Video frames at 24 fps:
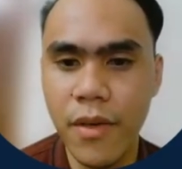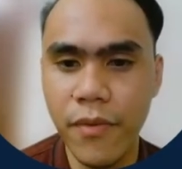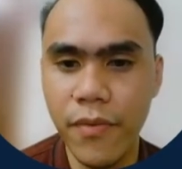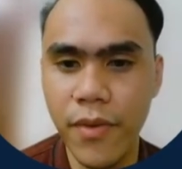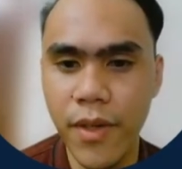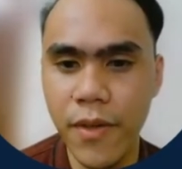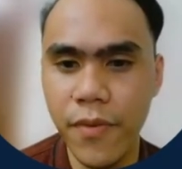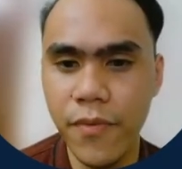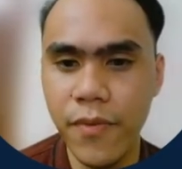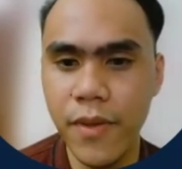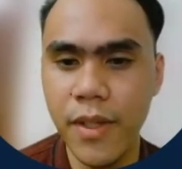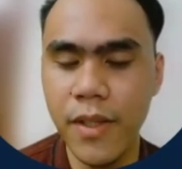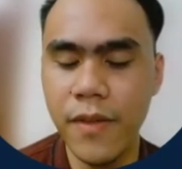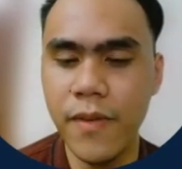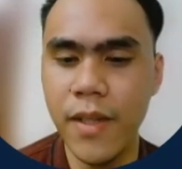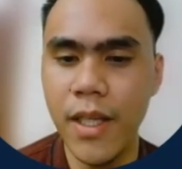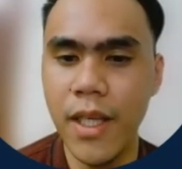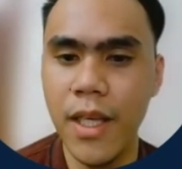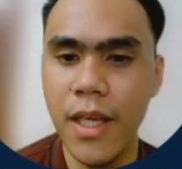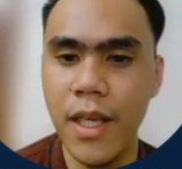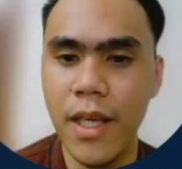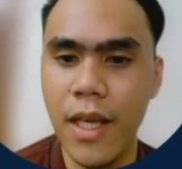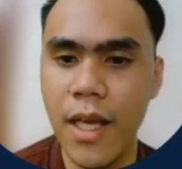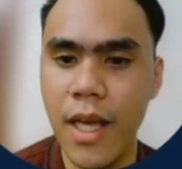Fifth is
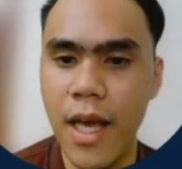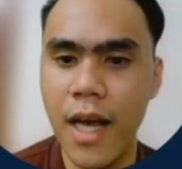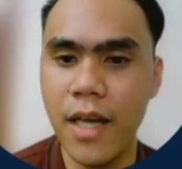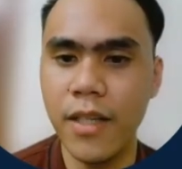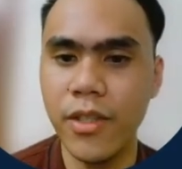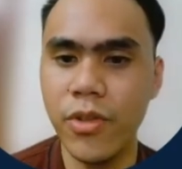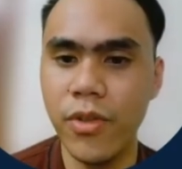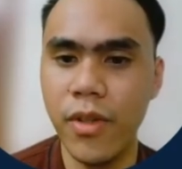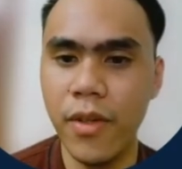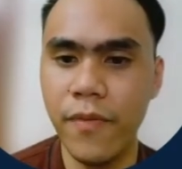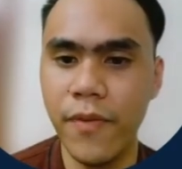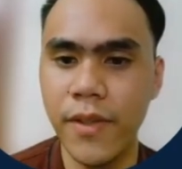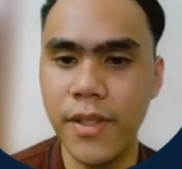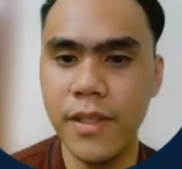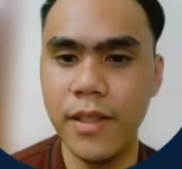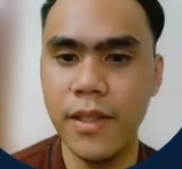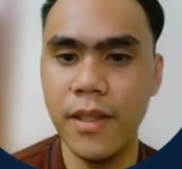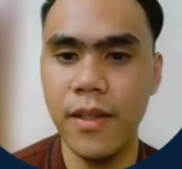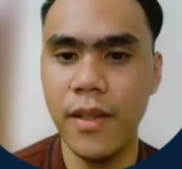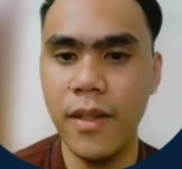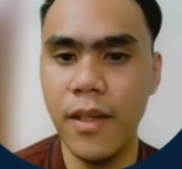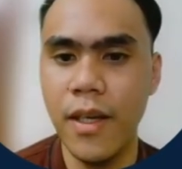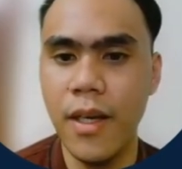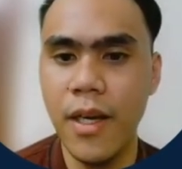the actual
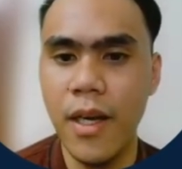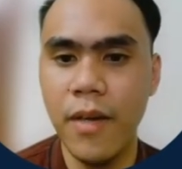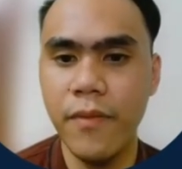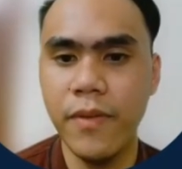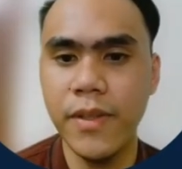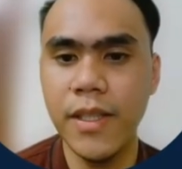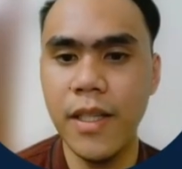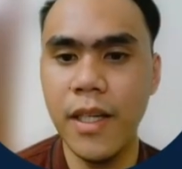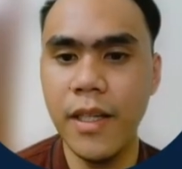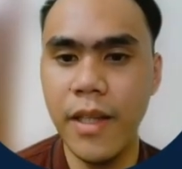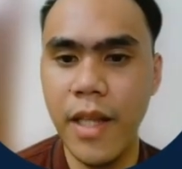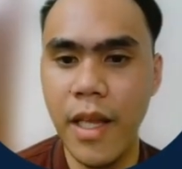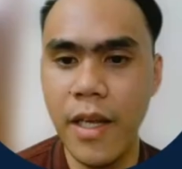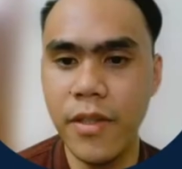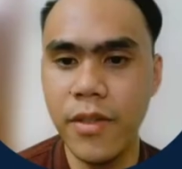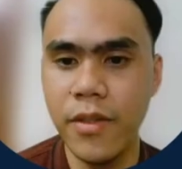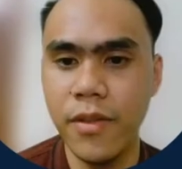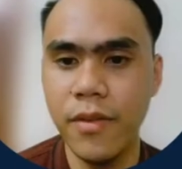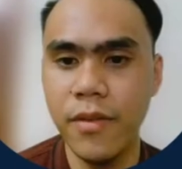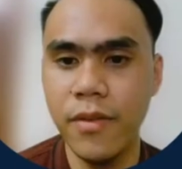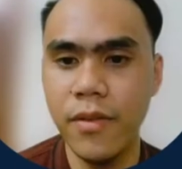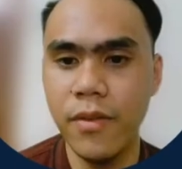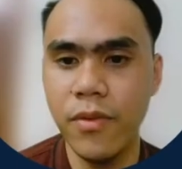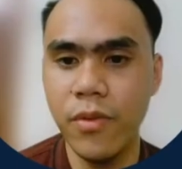
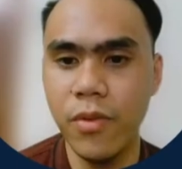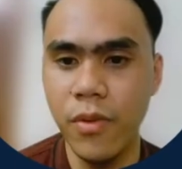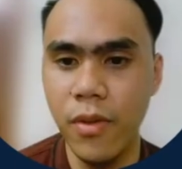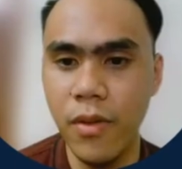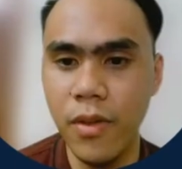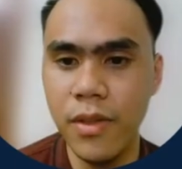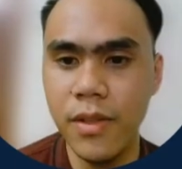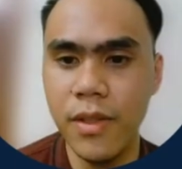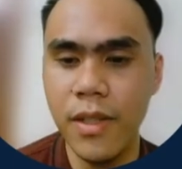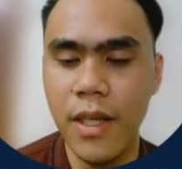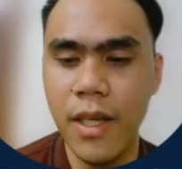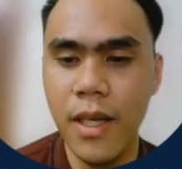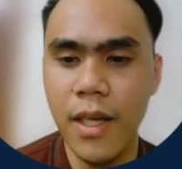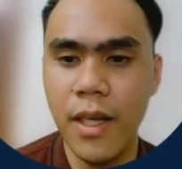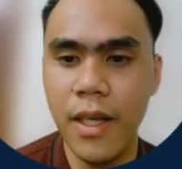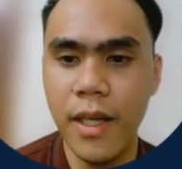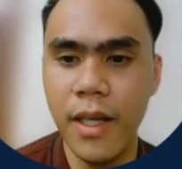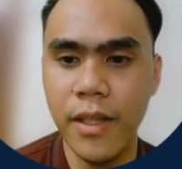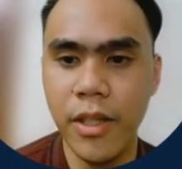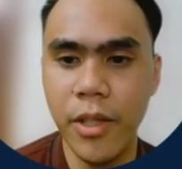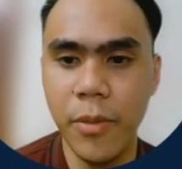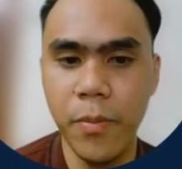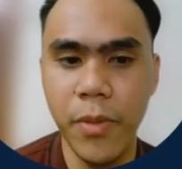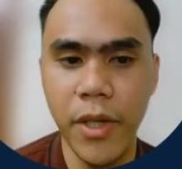facilitation tools
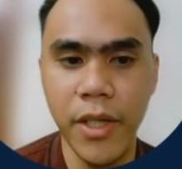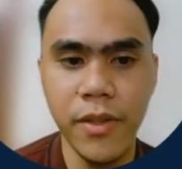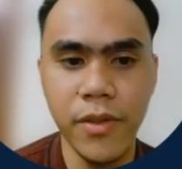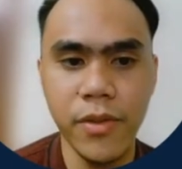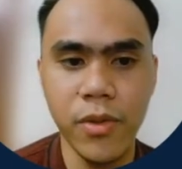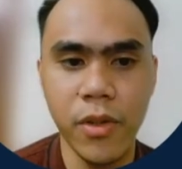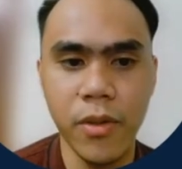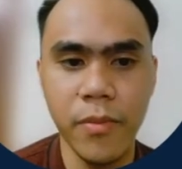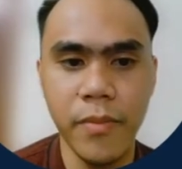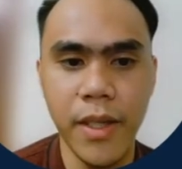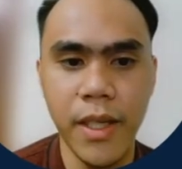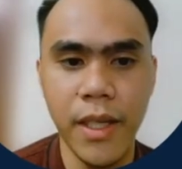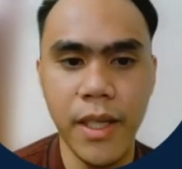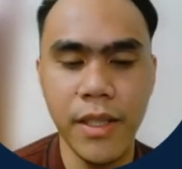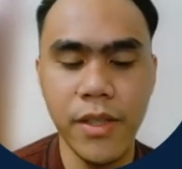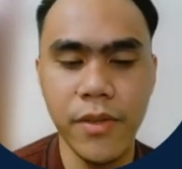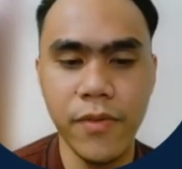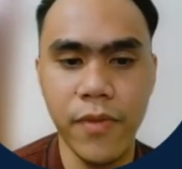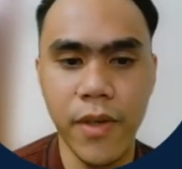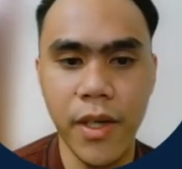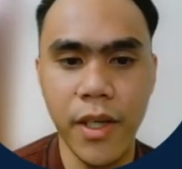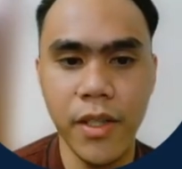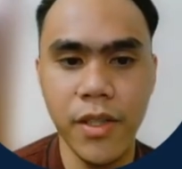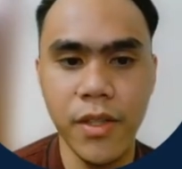like the brainstorming, its
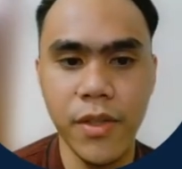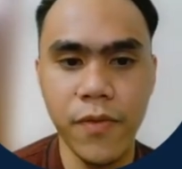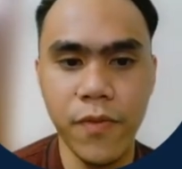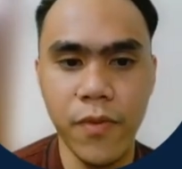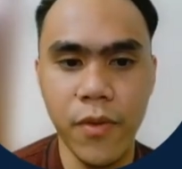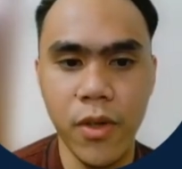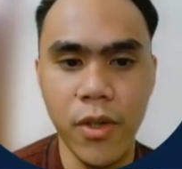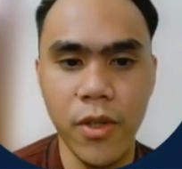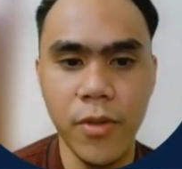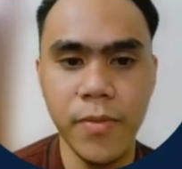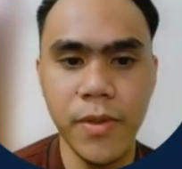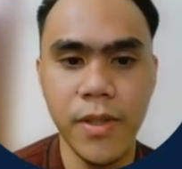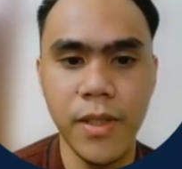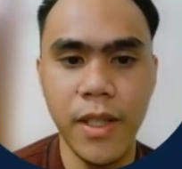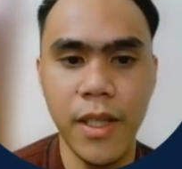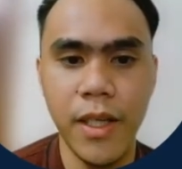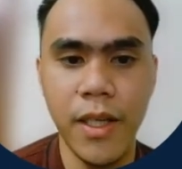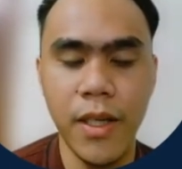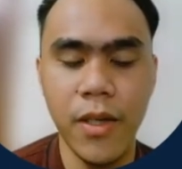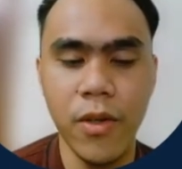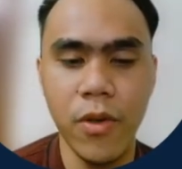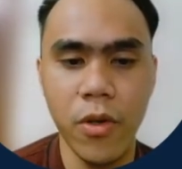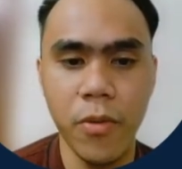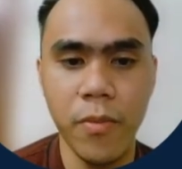various forms,
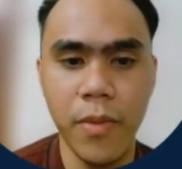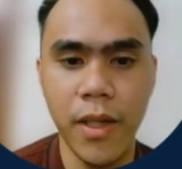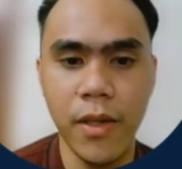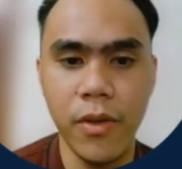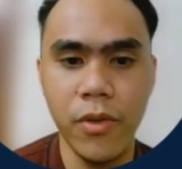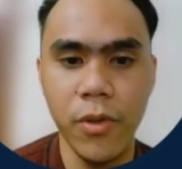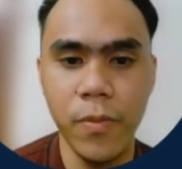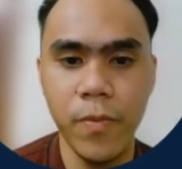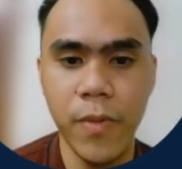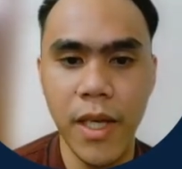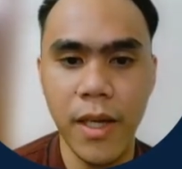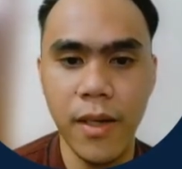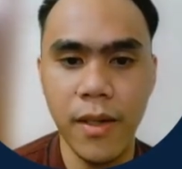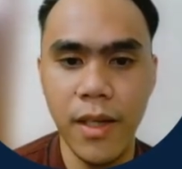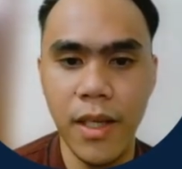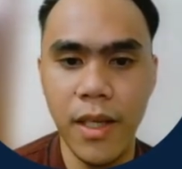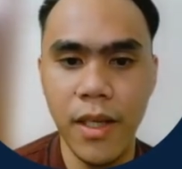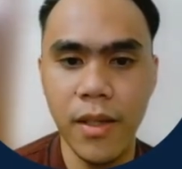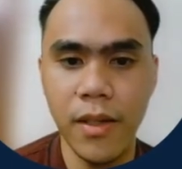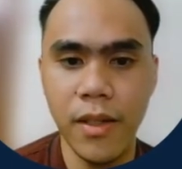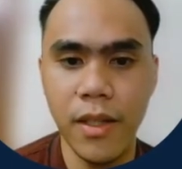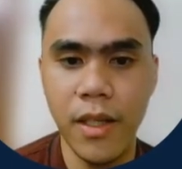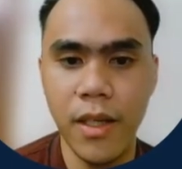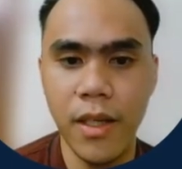the normal group
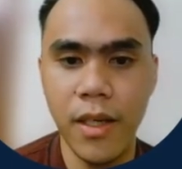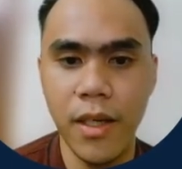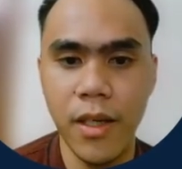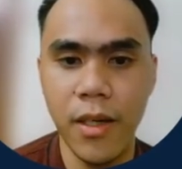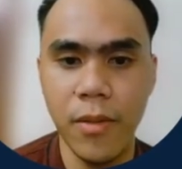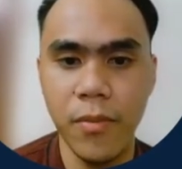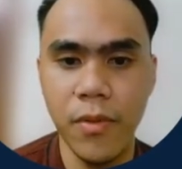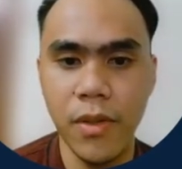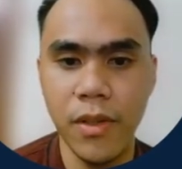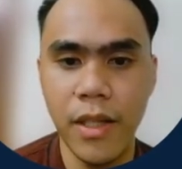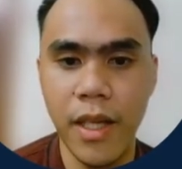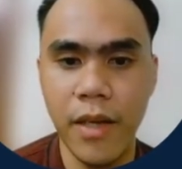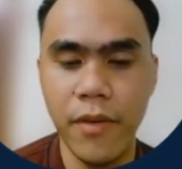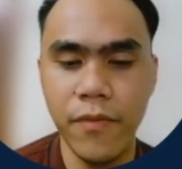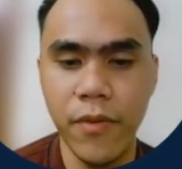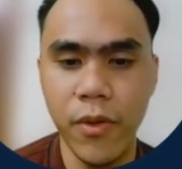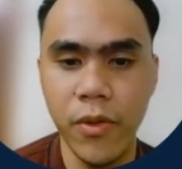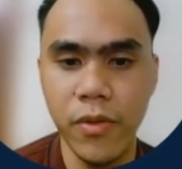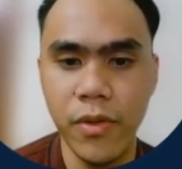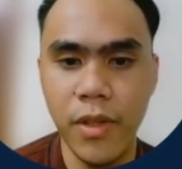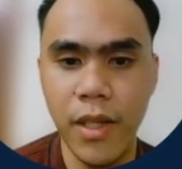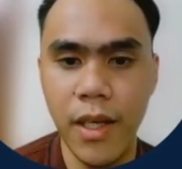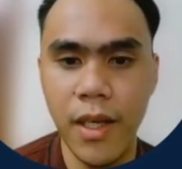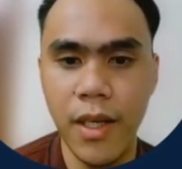technique, the
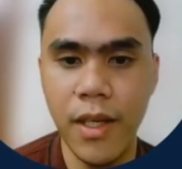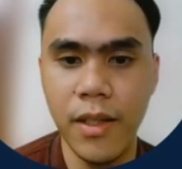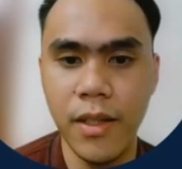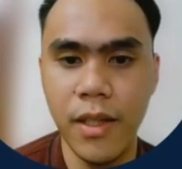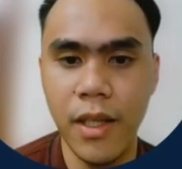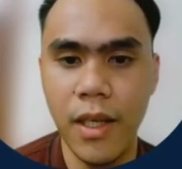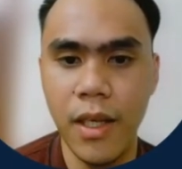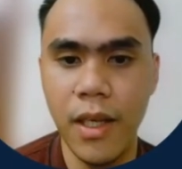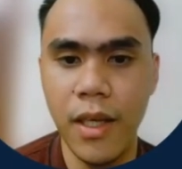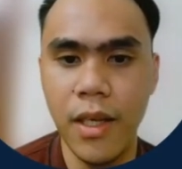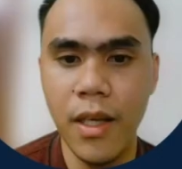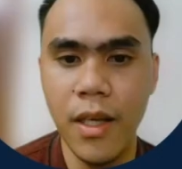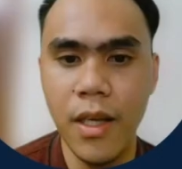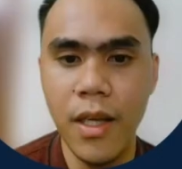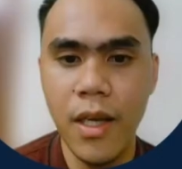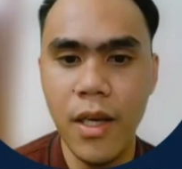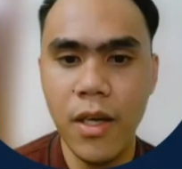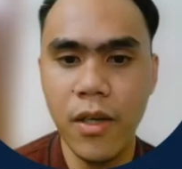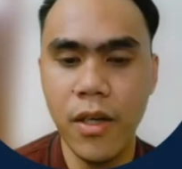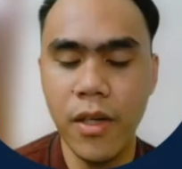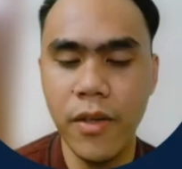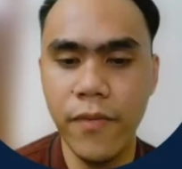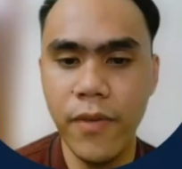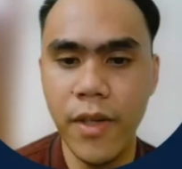multivoting, the
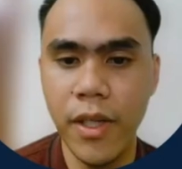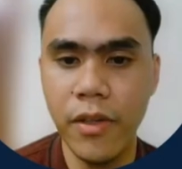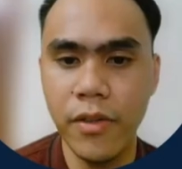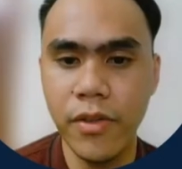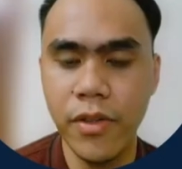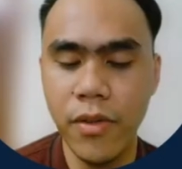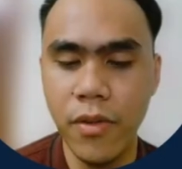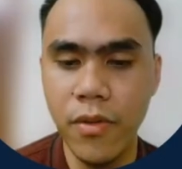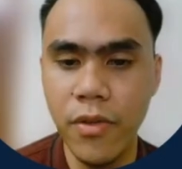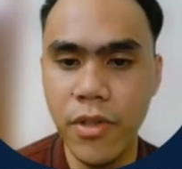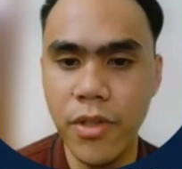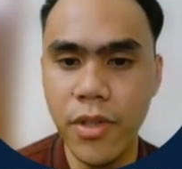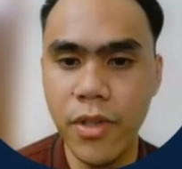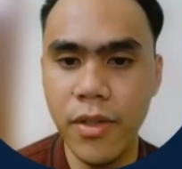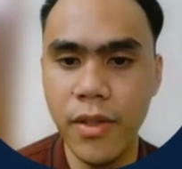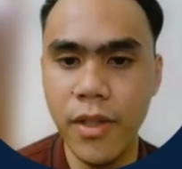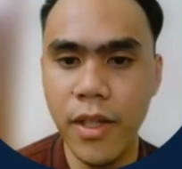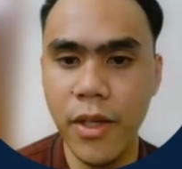conflict resolution,